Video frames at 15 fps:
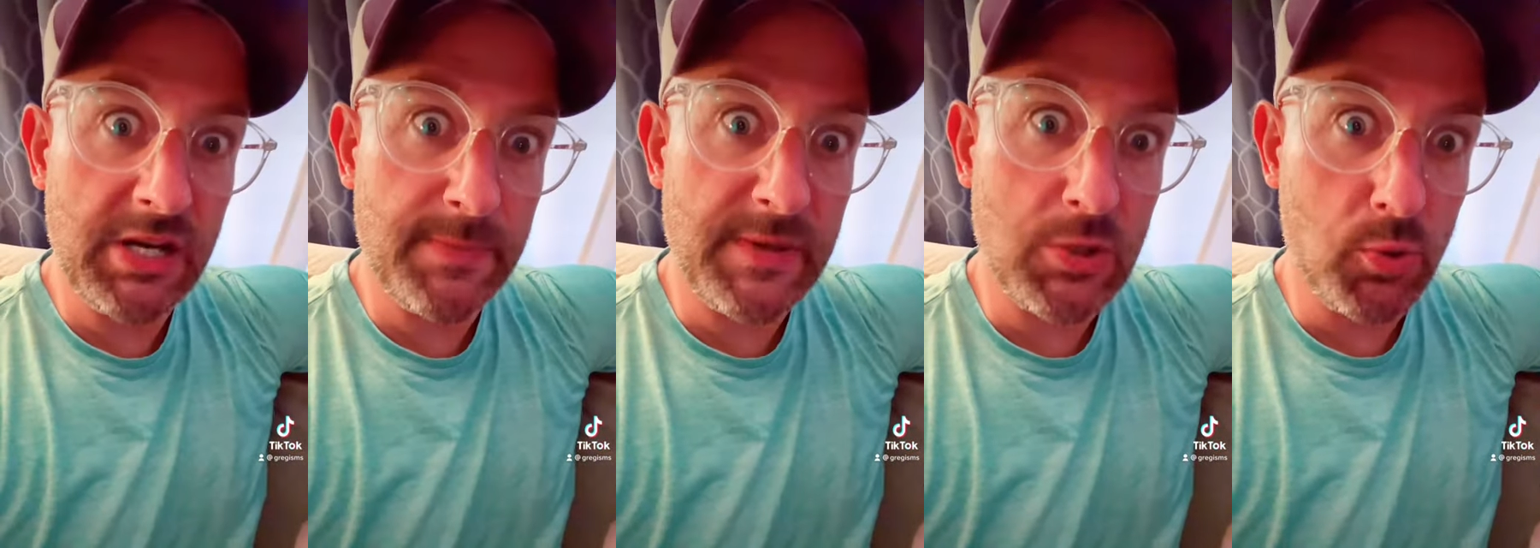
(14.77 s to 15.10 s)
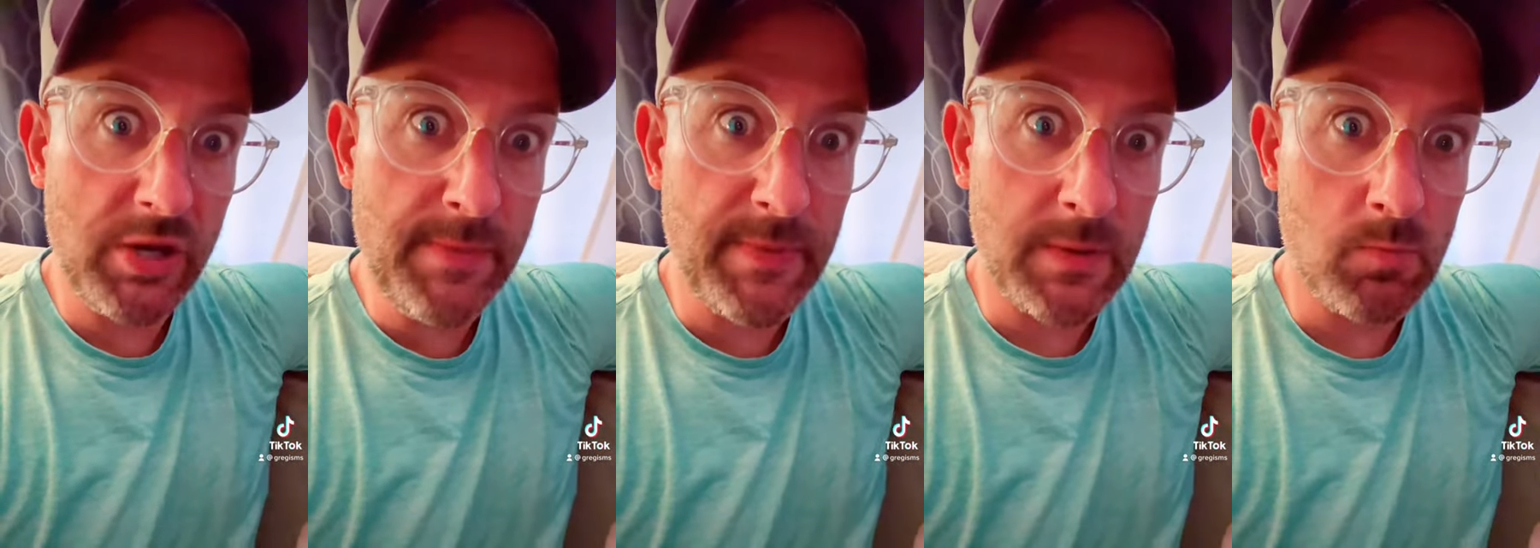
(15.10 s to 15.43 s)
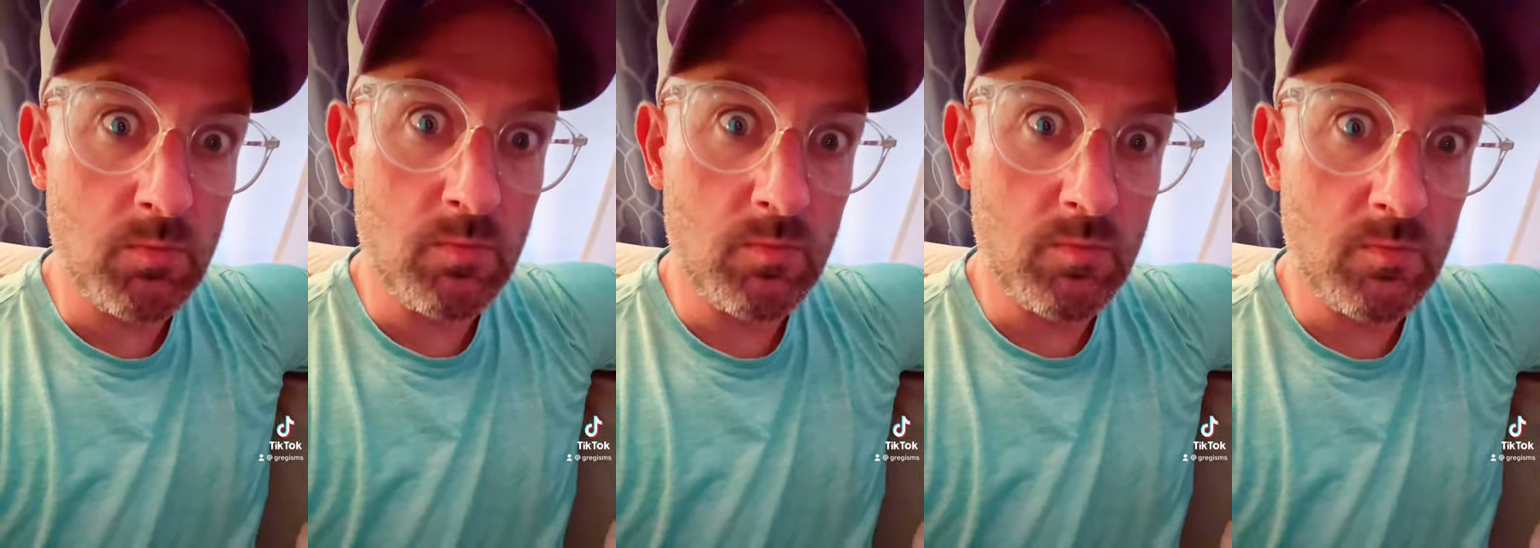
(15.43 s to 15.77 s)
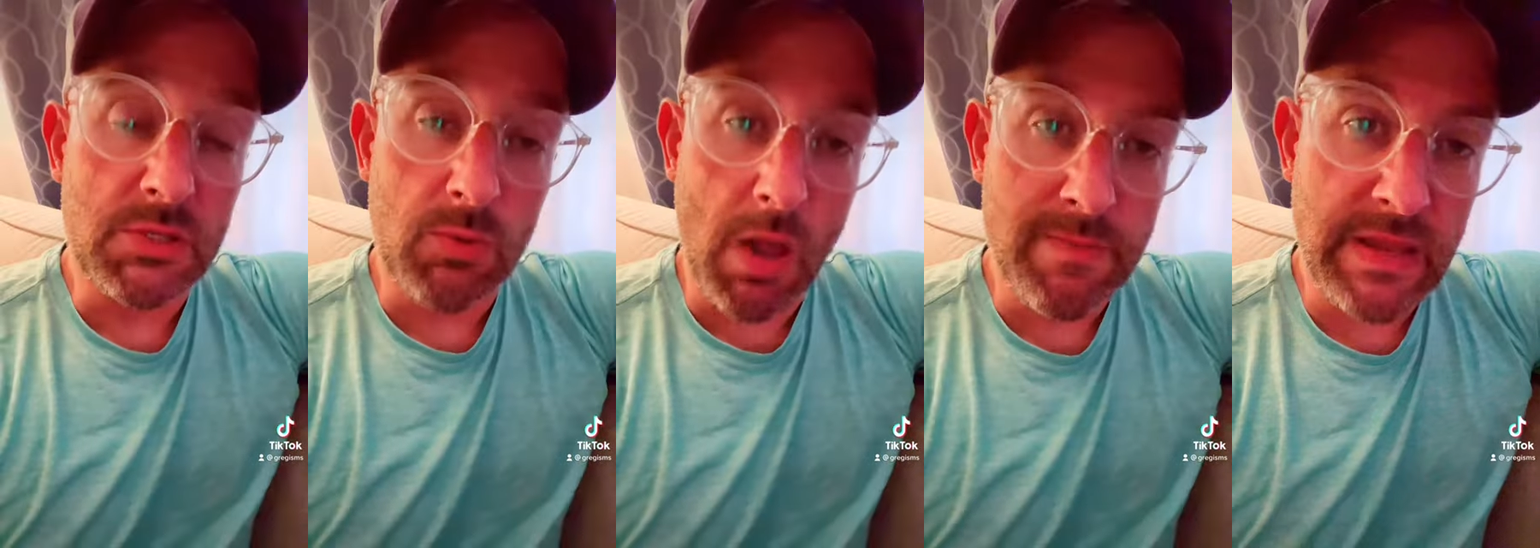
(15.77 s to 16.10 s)
be creeping. So I
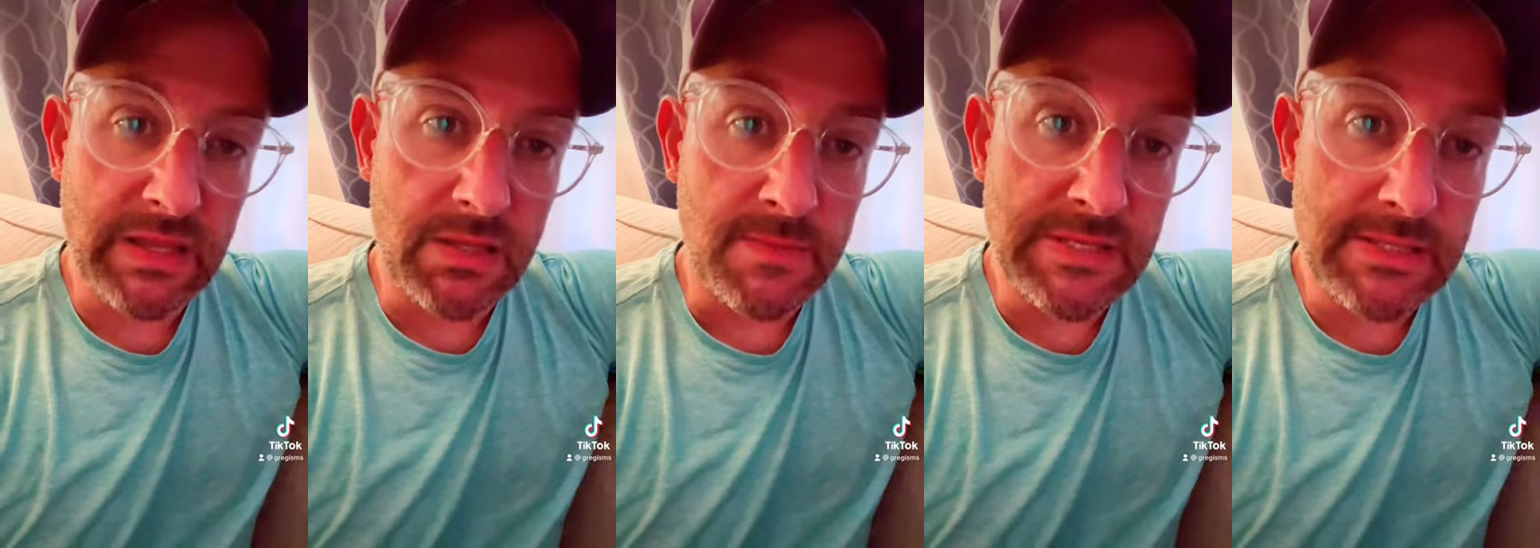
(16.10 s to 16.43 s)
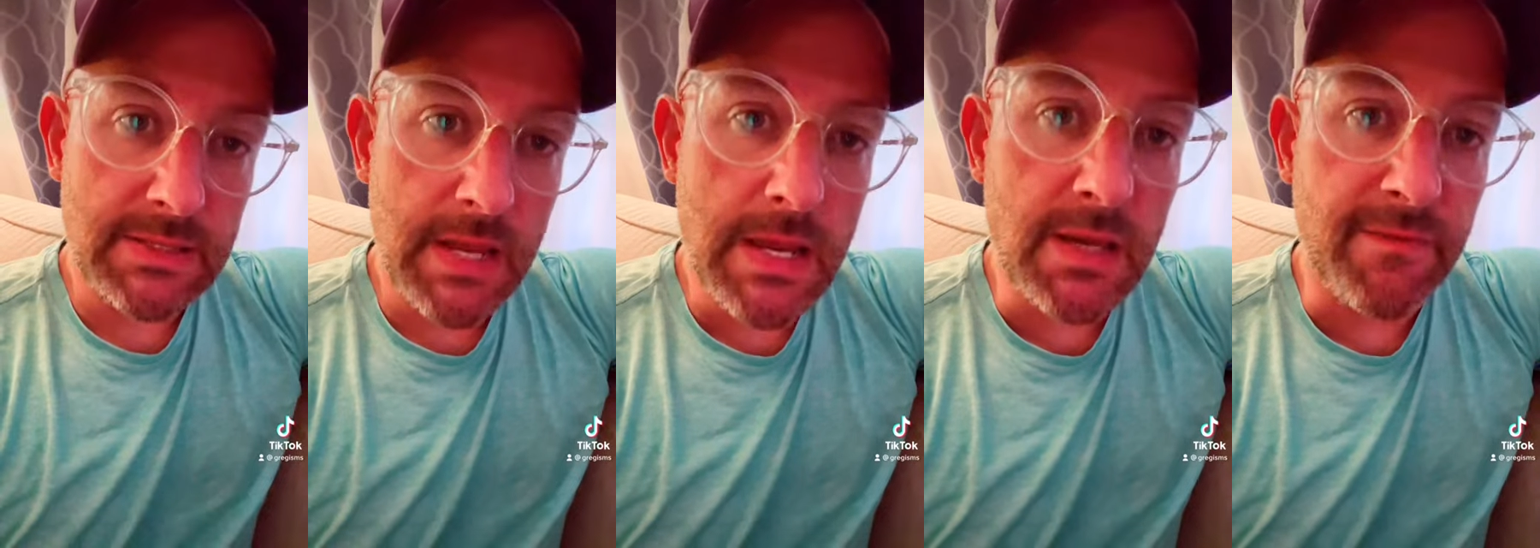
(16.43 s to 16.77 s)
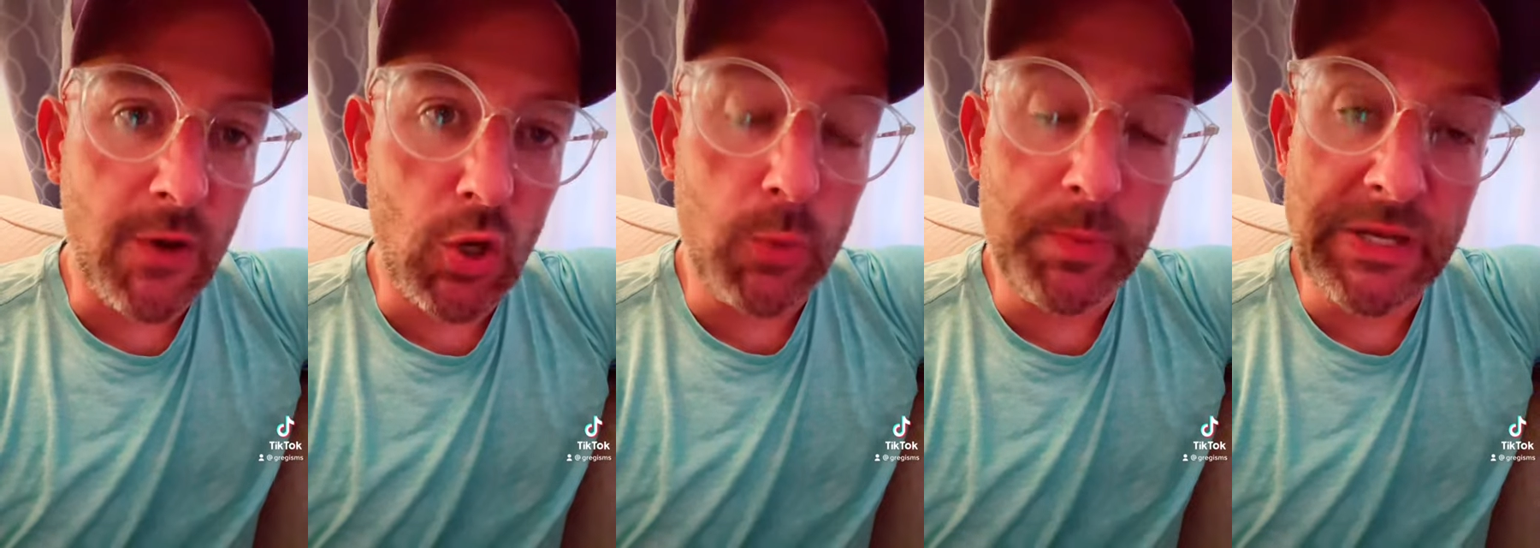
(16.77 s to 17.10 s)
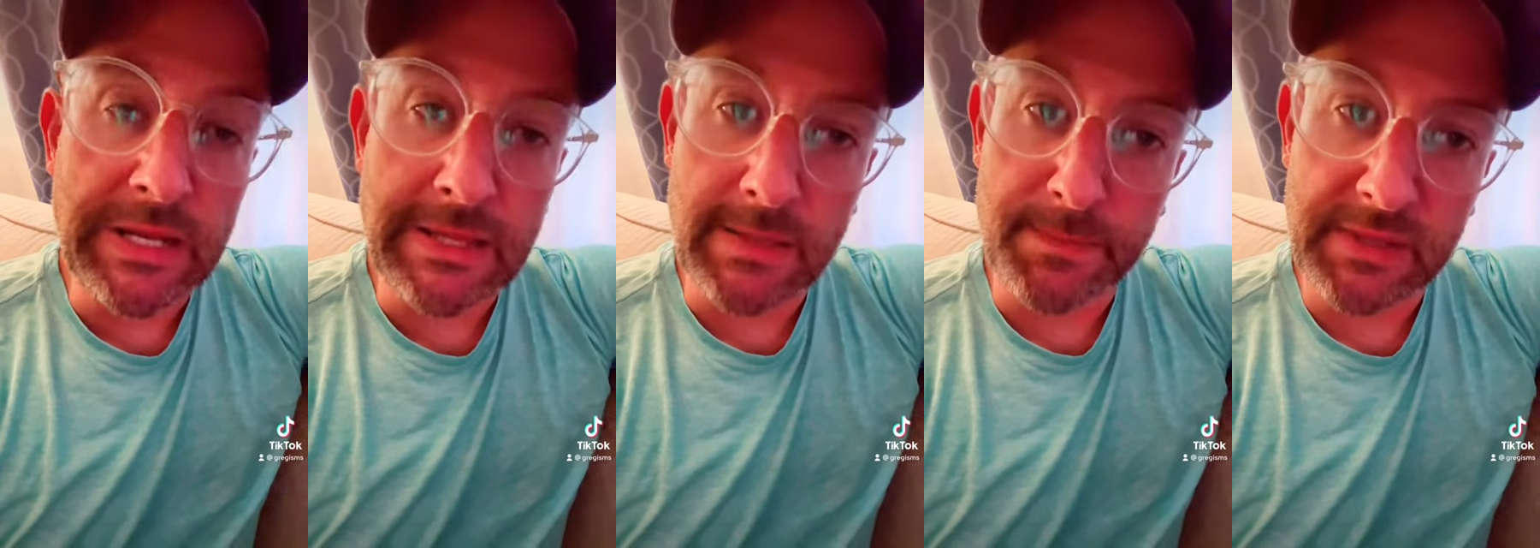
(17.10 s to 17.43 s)
make the mistake of opening the
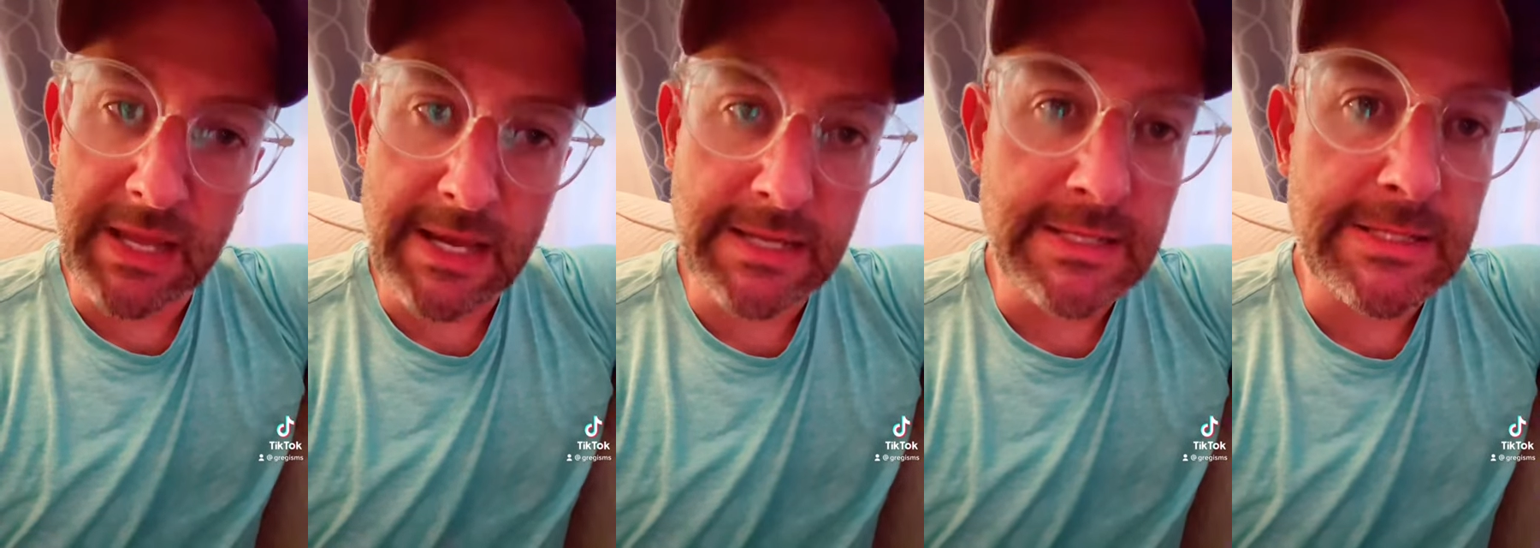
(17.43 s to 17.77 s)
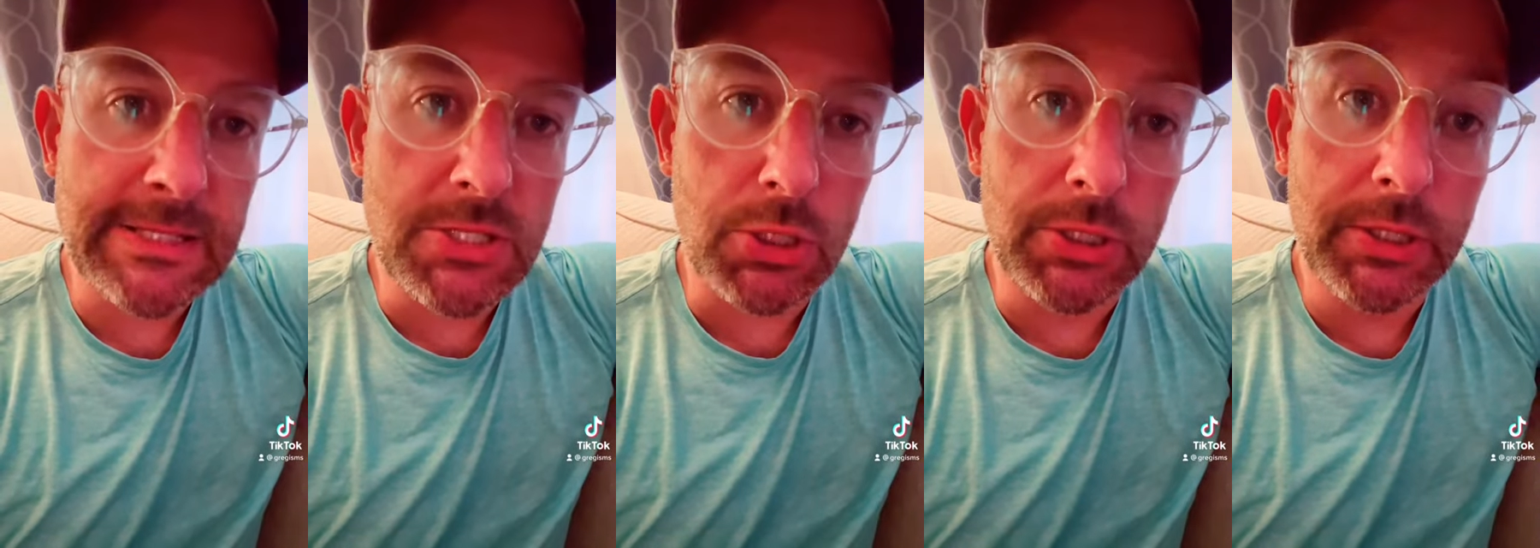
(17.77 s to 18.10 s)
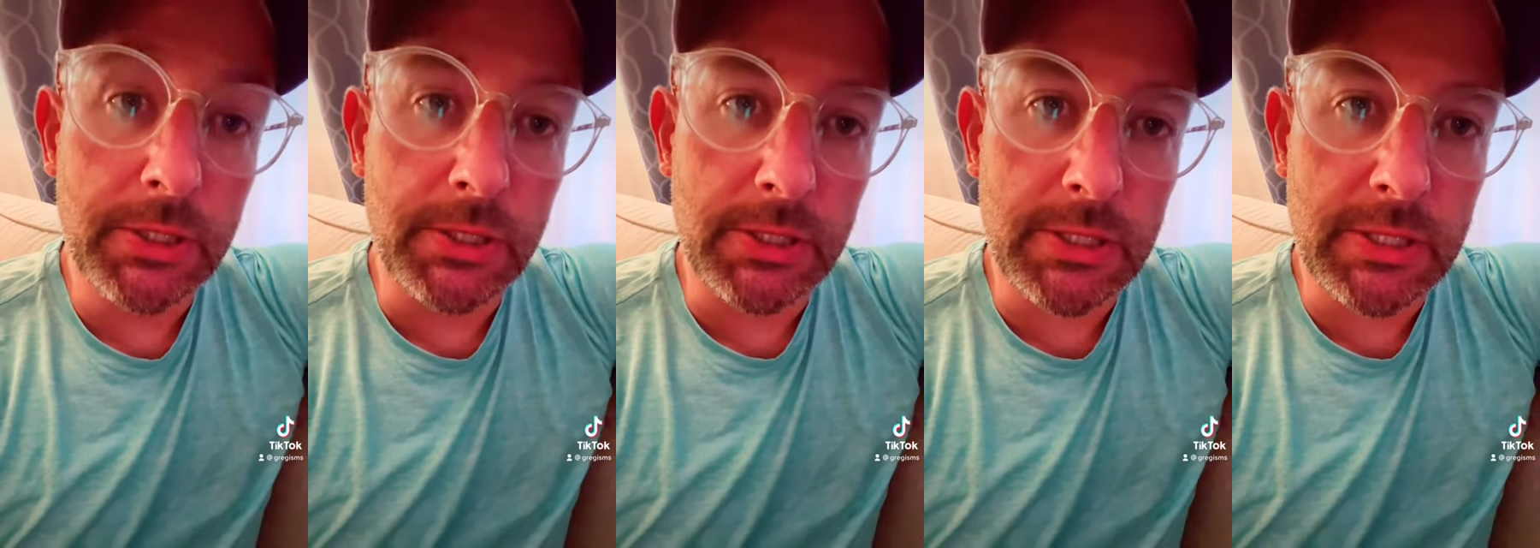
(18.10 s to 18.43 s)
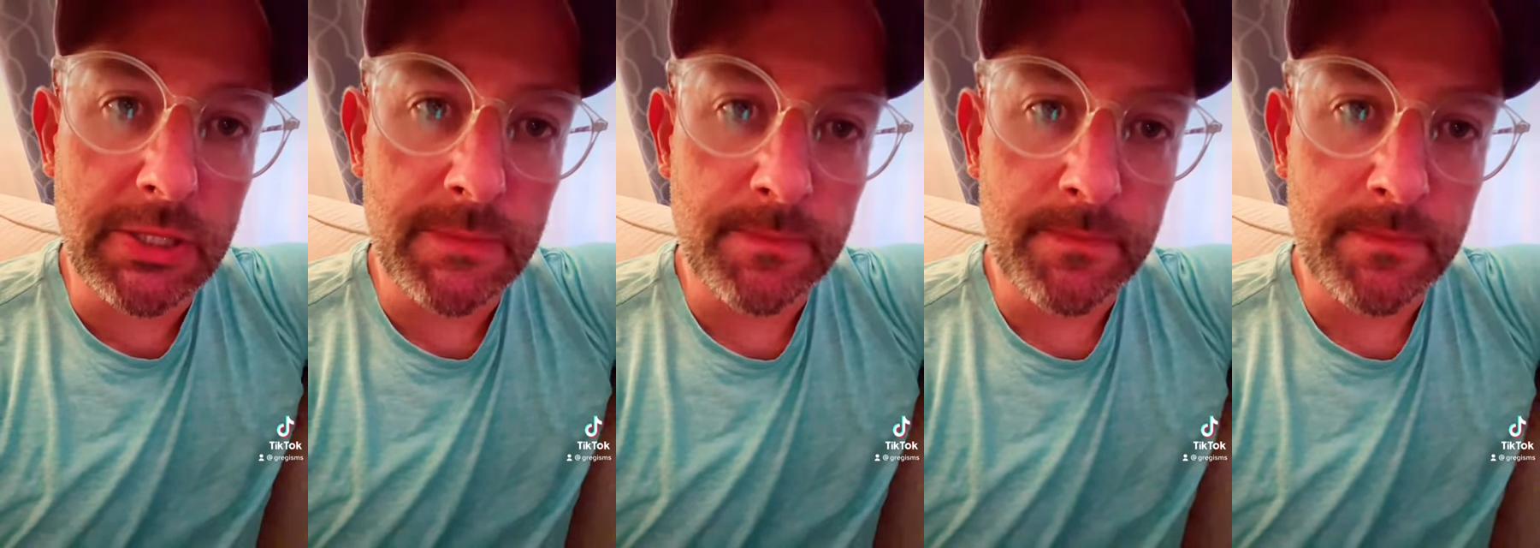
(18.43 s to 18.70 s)
blinds to look,